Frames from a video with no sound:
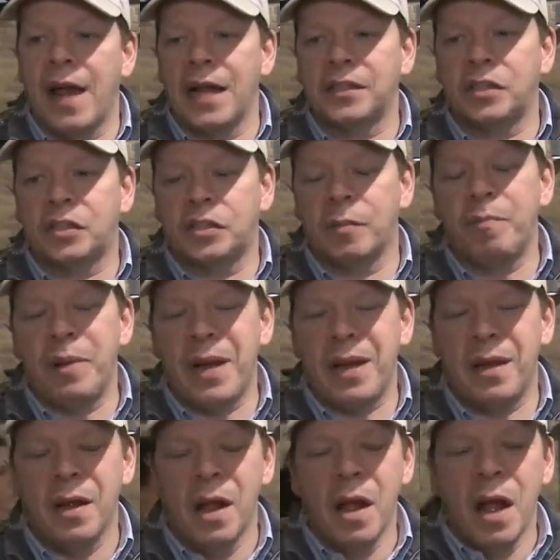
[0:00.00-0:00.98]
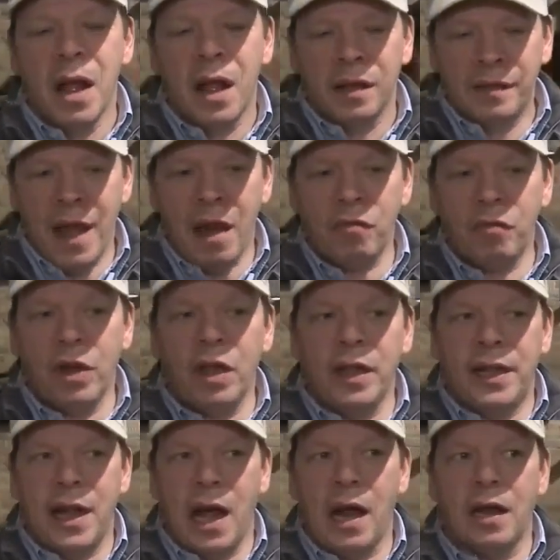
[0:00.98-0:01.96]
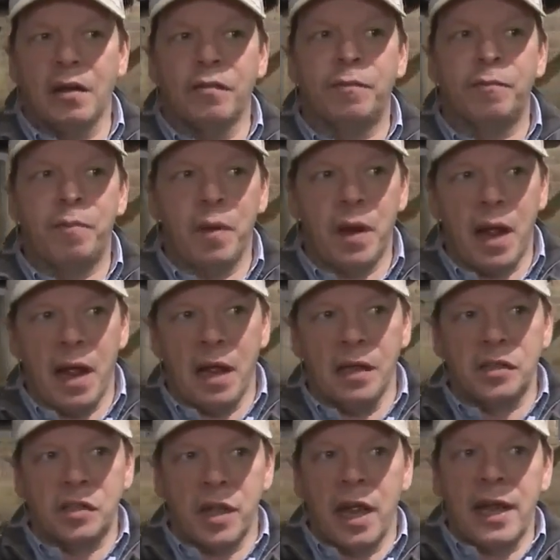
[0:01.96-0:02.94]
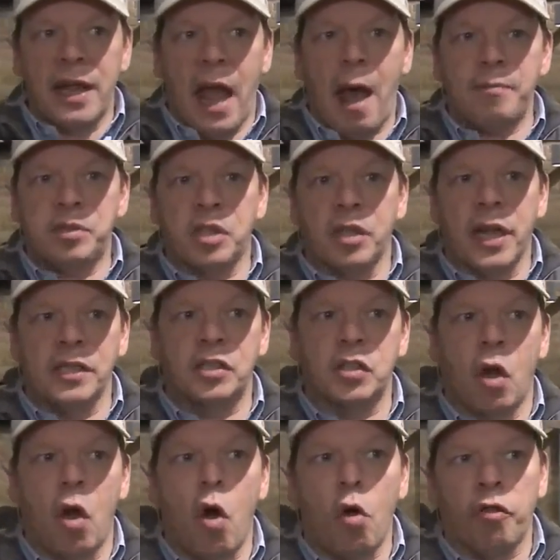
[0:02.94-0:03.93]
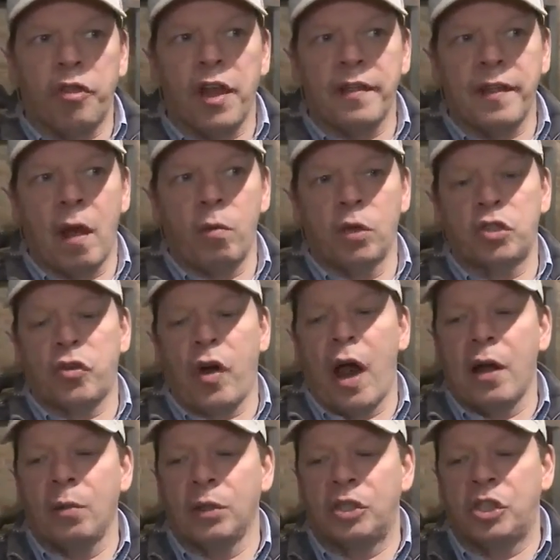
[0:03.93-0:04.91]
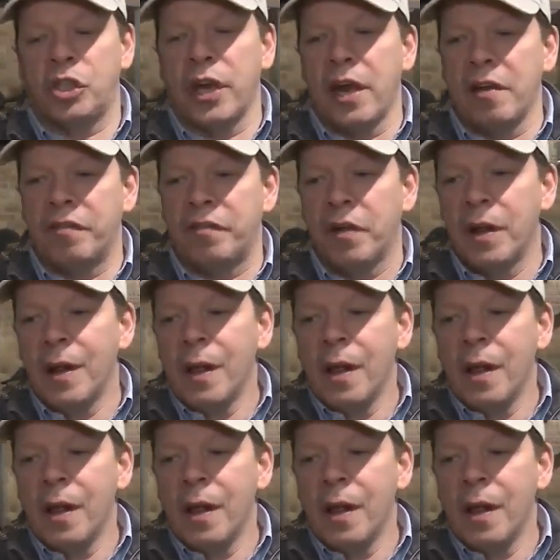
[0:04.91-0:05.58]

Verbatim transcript: That's to be, that really kind of is, encapsulates the whole thing that we're trying to achieve.